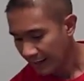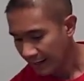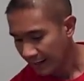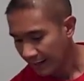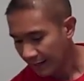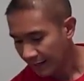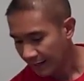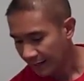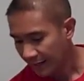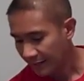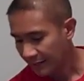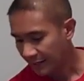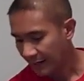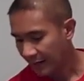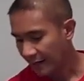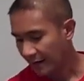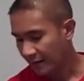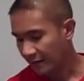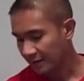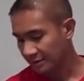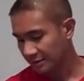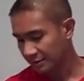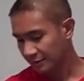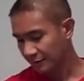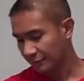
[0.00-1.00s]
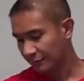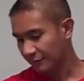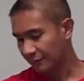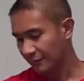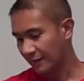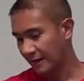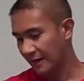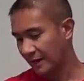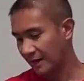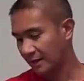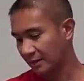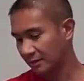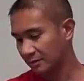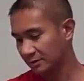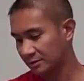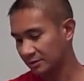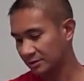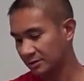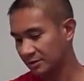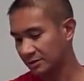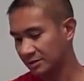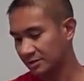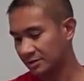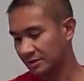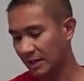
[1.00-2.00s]
And I also found
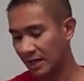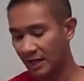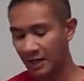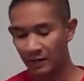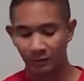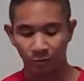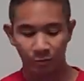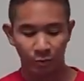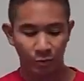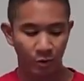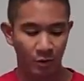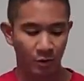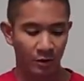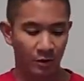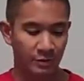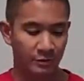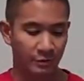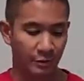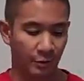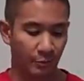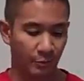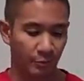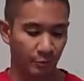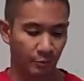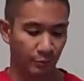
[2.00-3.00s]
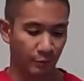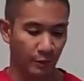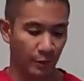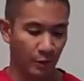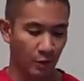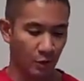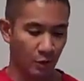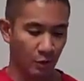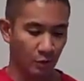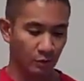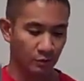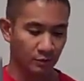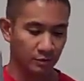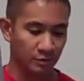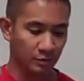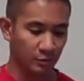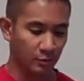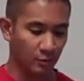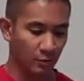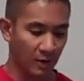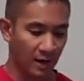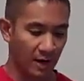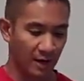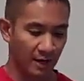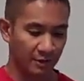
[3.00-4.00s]
Star Wars Rogue
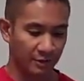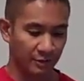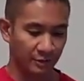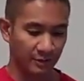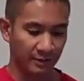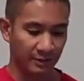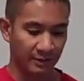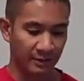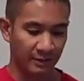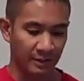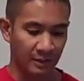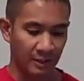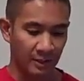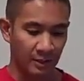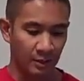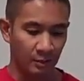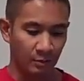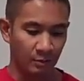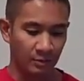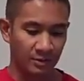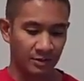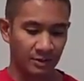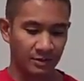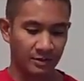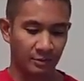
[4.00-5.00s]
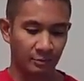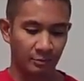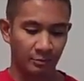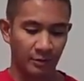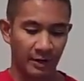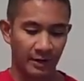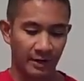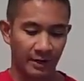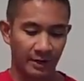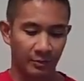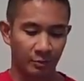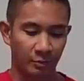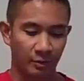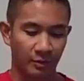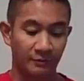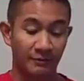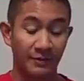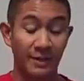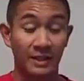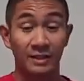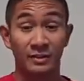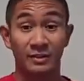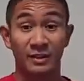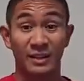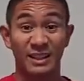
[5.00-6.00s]
Squadron, which is a Rarity 1
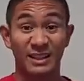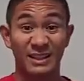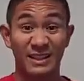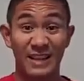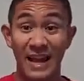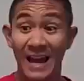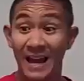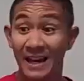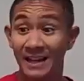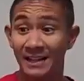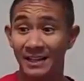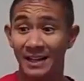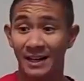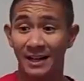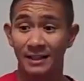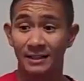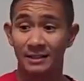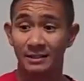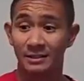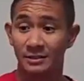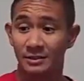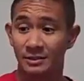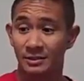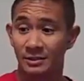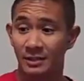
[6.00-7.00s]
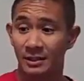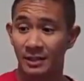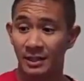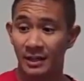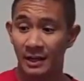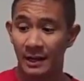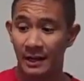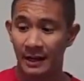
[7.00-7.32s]
valued at $10,